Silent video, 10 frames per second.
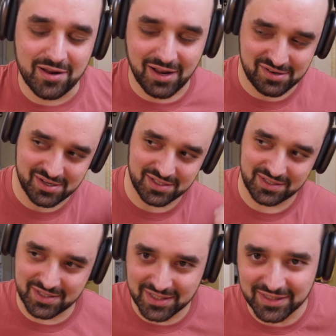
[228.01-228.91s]
and
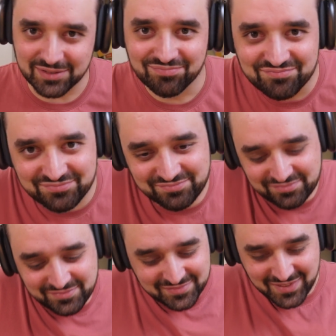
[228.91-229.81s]
as an
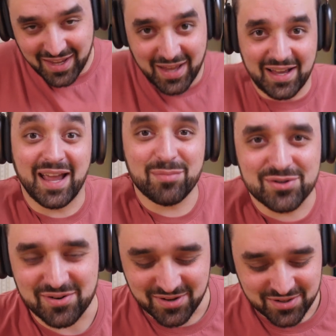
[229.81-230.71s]

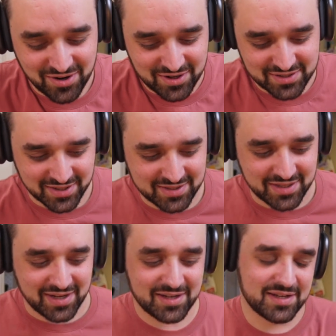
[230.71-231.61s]
amateur guitarist, let's
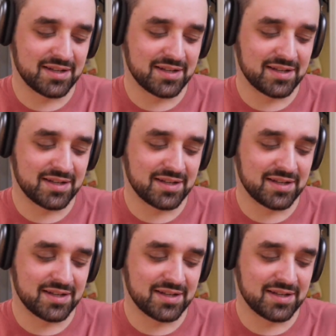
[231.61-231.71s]
say.